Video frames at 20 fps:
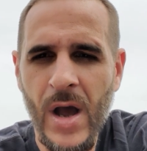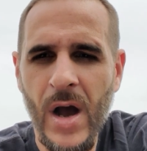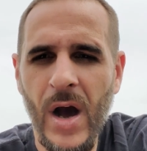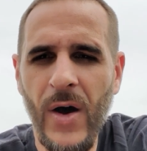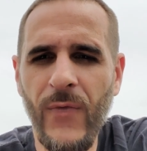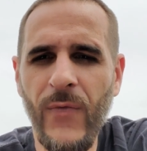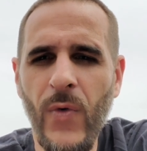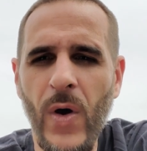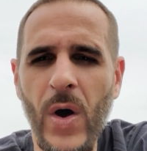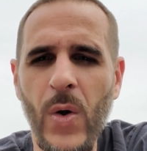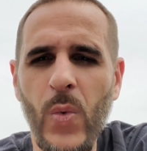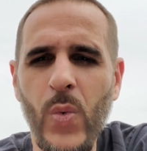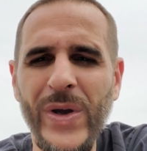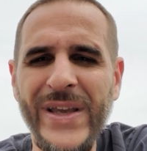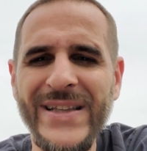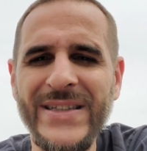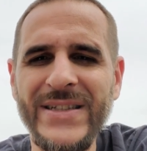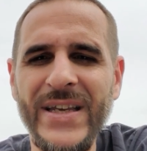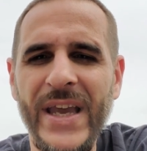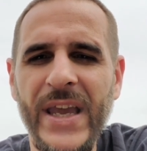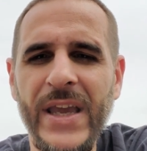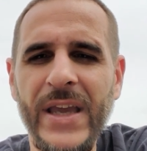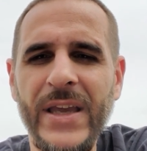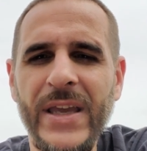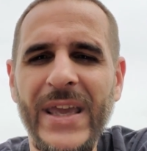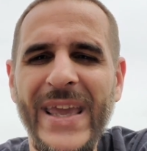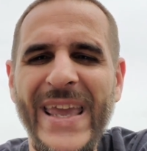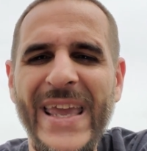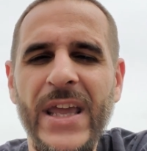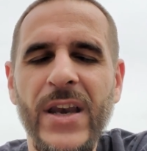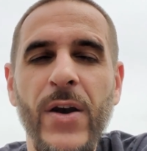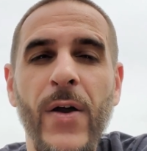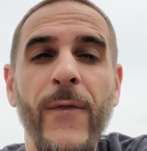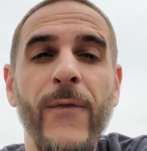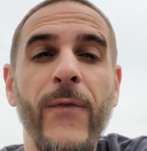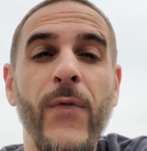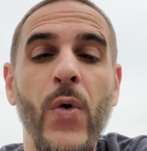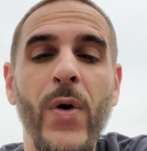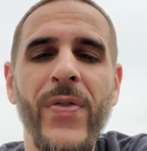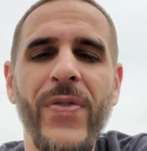of what we take in
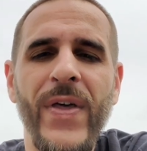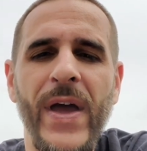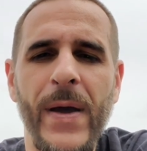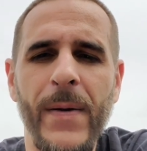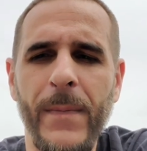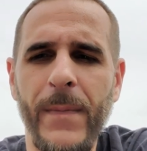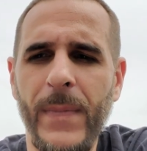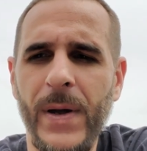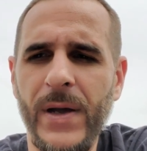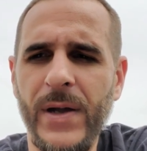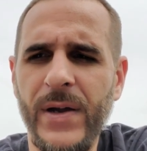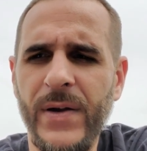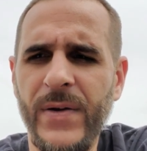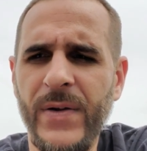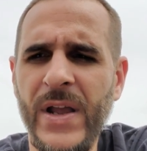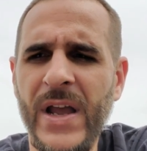for them.